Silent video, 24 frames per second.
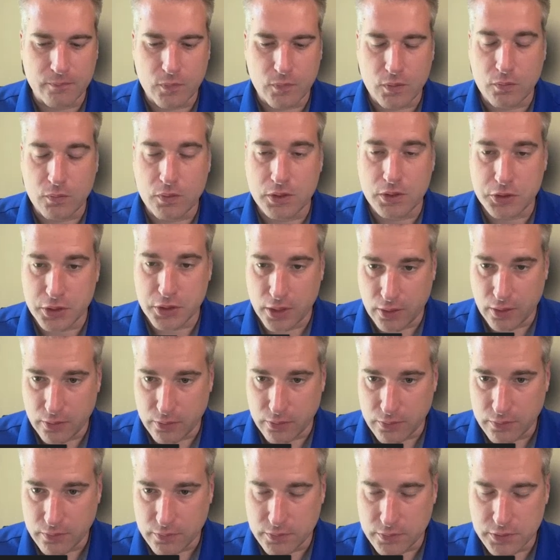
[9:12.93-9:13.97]
with
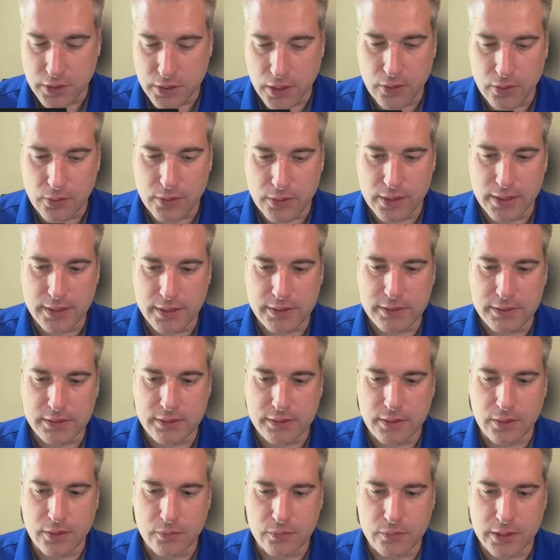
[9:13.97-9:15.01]
Joe has
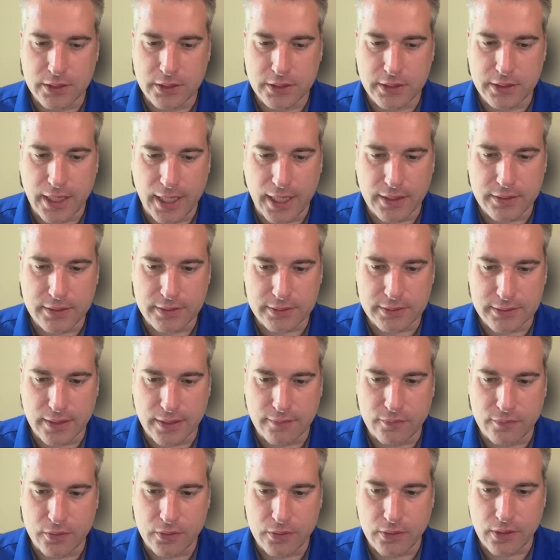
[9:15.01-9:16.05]
reached out to
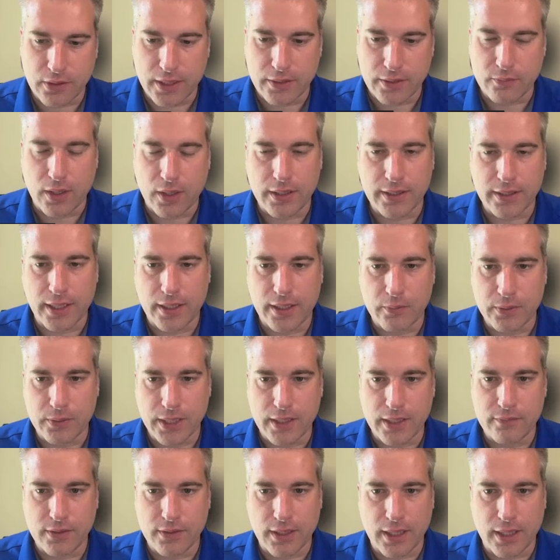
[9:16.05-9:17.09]
several, and right now we
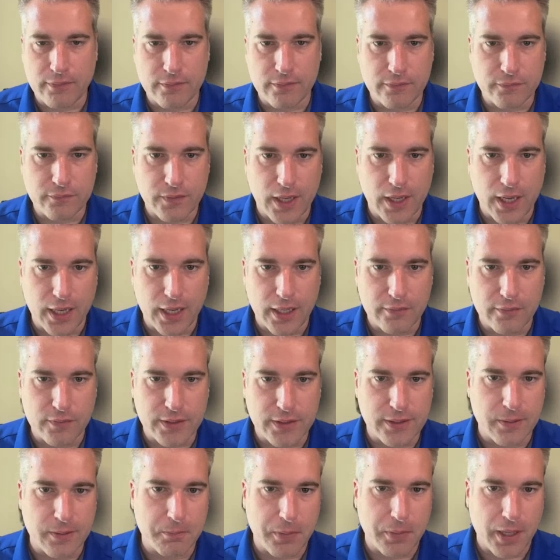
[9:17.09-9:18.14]
have 11.5
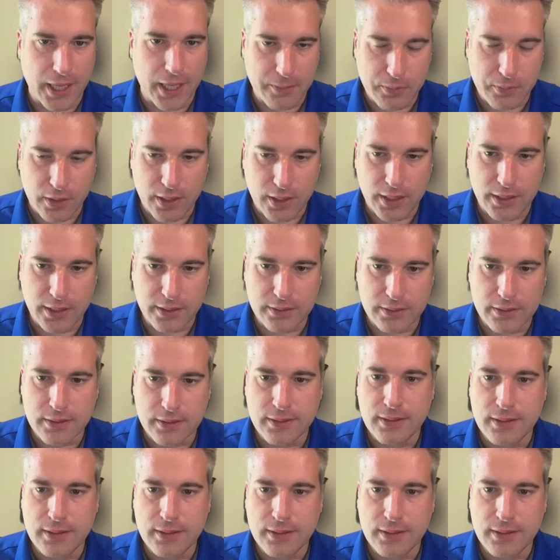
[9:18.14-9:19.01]
in the pipeline